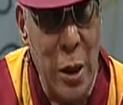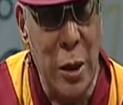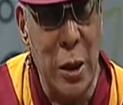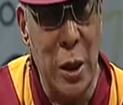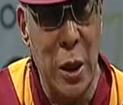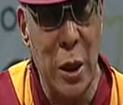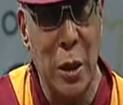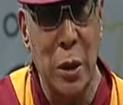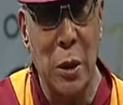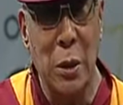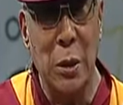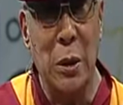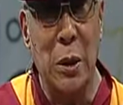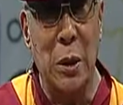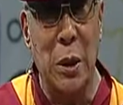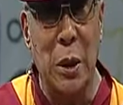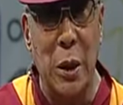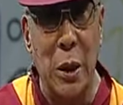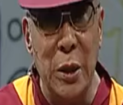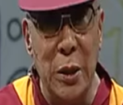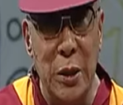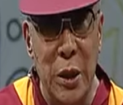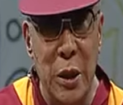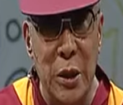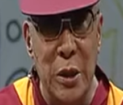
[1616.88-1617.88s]
think the
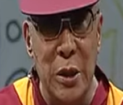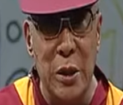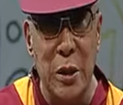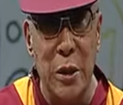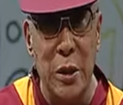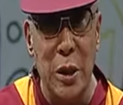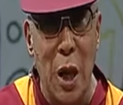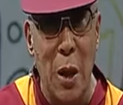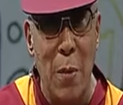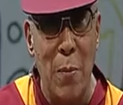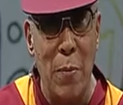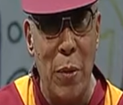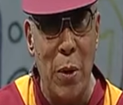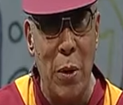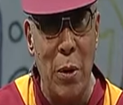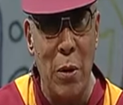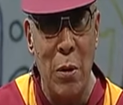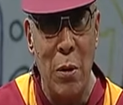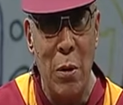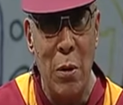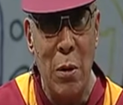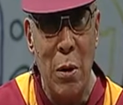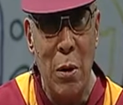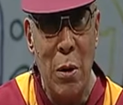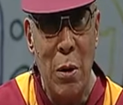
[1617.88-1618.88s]
greatest number
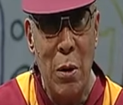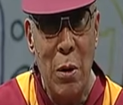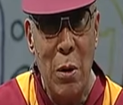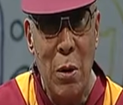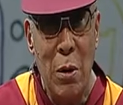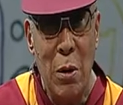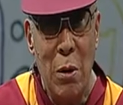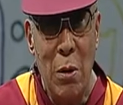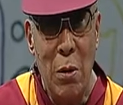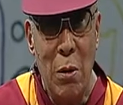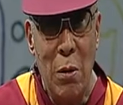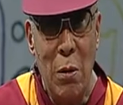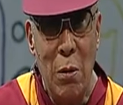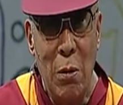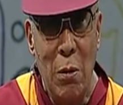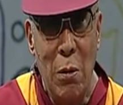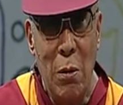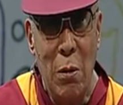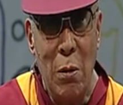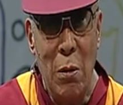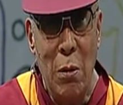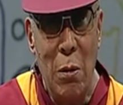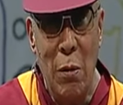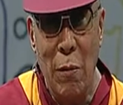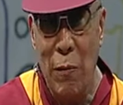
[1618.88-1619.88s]

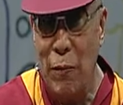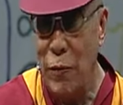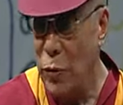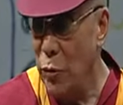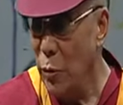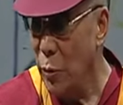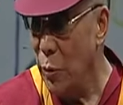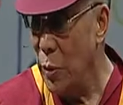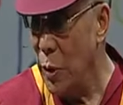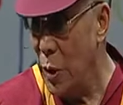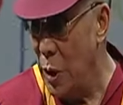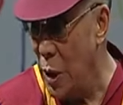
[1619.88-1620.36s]
of sort of